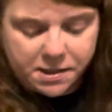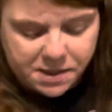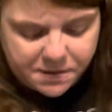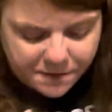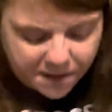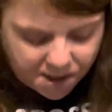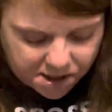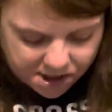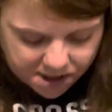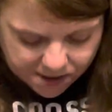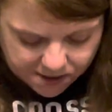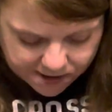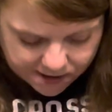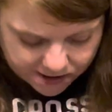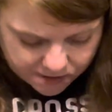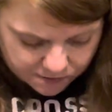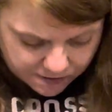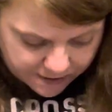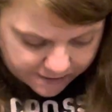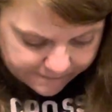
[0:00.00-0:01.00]
projects
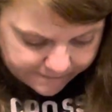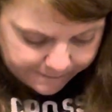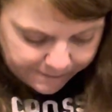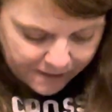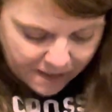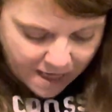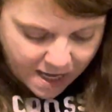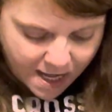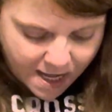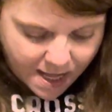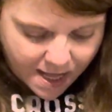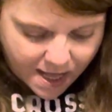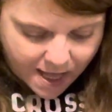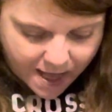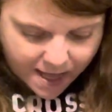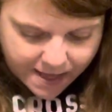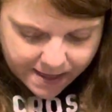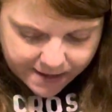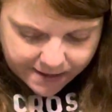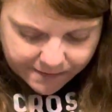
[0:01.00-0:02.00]
as well.
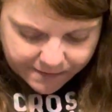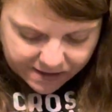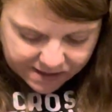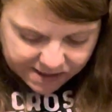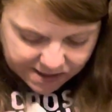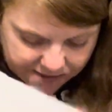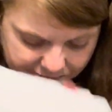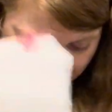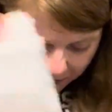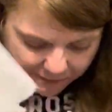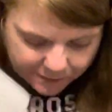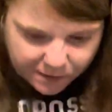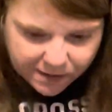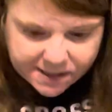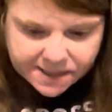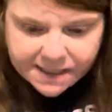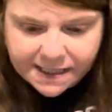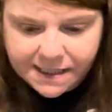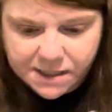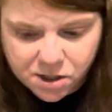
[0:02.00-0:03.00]
This is my
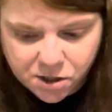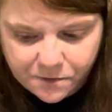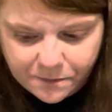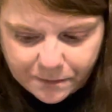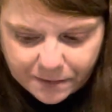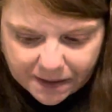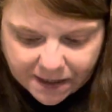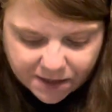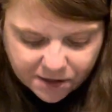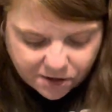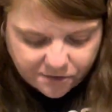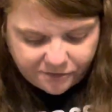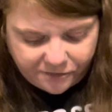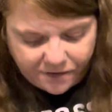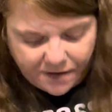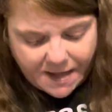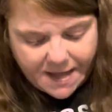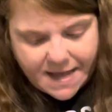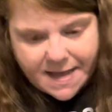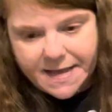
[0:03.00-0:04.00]
breast cancer
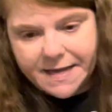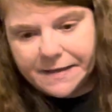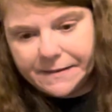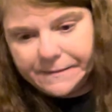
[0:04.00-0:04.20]
butterfly.